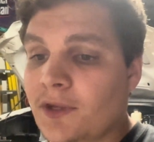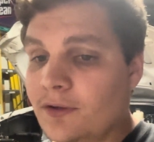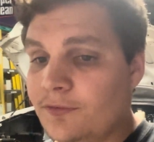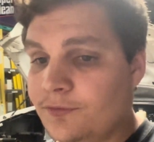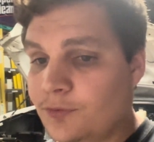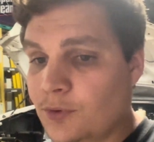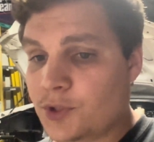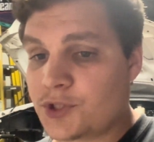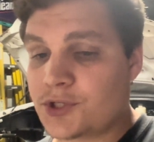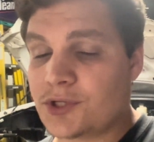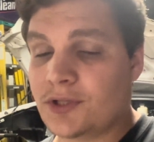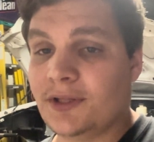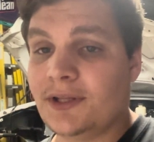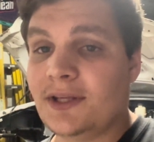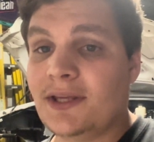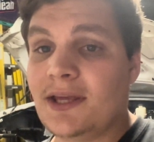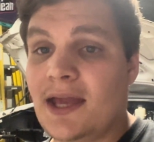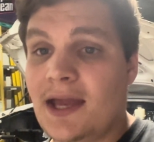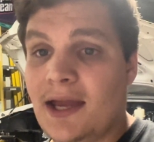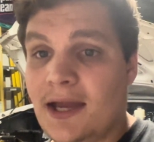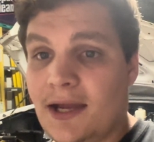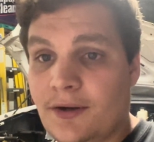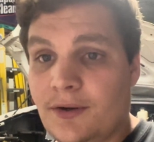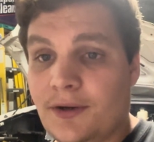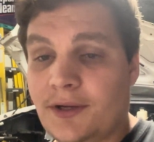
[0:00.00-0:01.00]

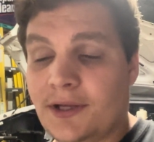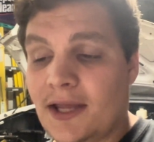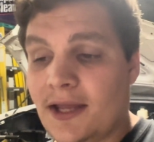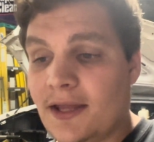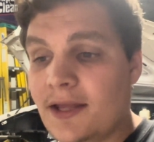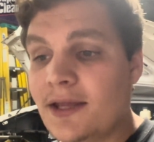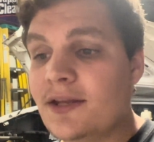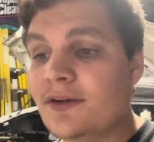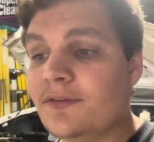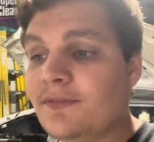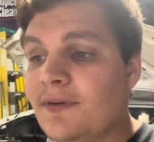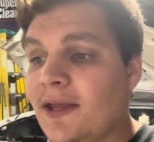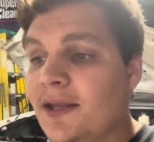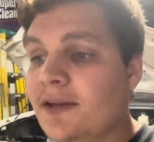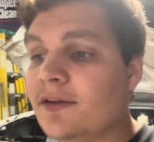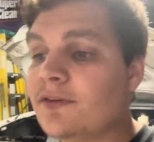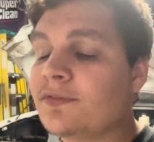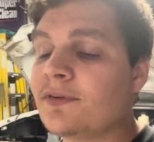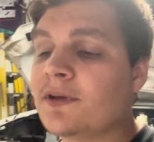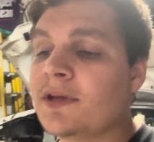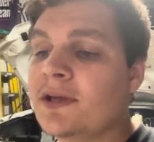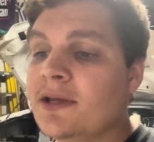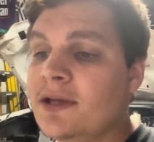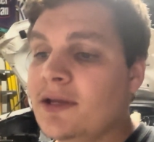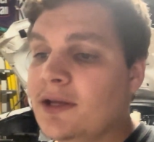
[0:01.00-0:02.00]
Fortunately, Eric at Innovative,